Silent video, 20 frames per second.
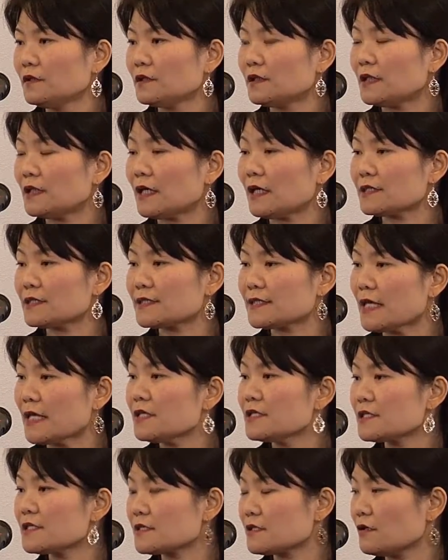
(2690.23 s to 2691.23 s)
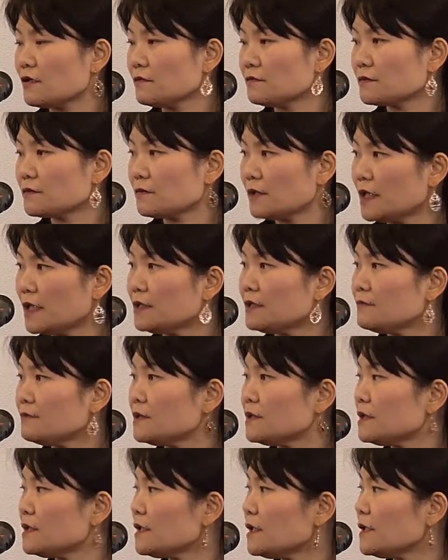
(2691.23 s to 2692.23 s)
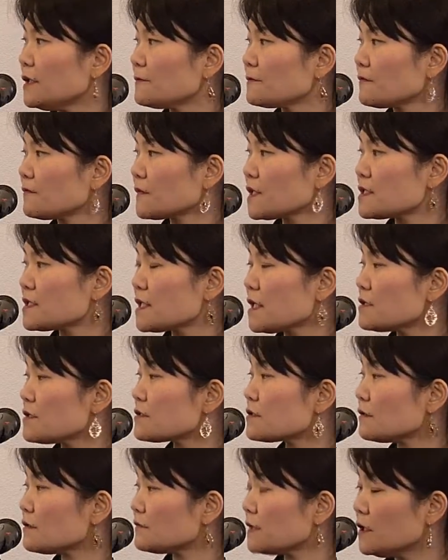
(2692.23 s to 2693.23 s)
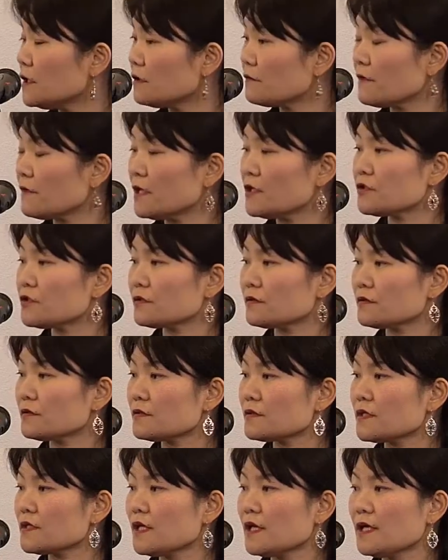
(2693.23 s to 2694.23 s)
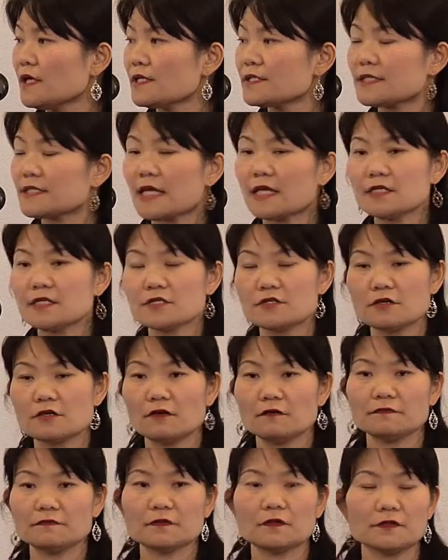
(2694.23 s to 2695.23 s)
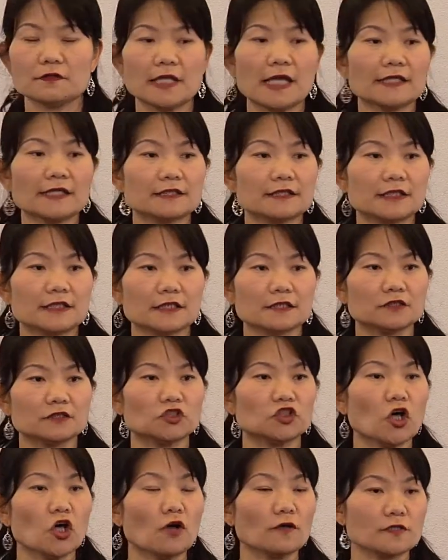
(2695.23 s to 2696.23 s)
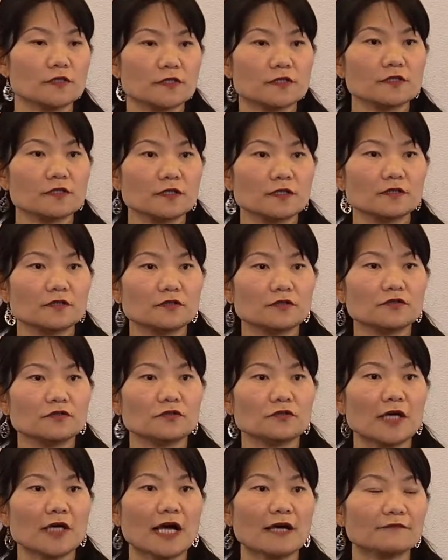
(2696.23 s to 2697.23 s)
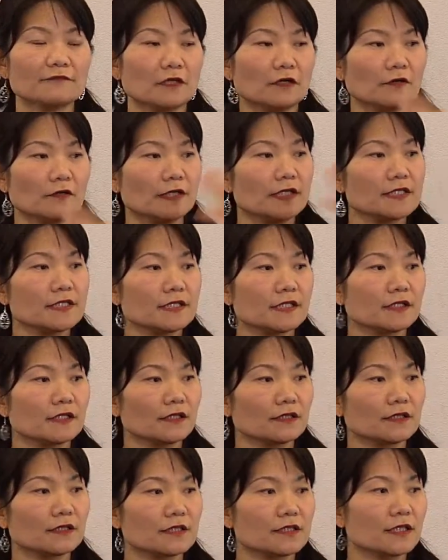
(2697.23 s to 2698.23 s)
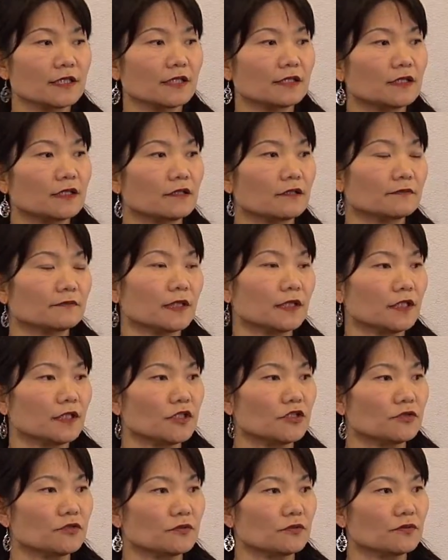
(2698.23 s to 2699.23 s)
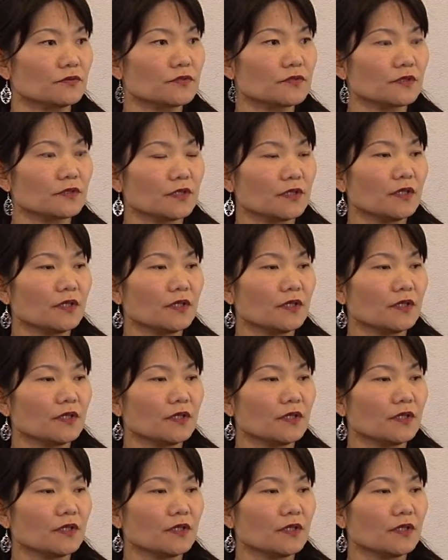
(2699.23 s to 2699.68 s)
the sense of creativity, sense of innovation, sense of connecting dots to have a holistic understanding of the issues,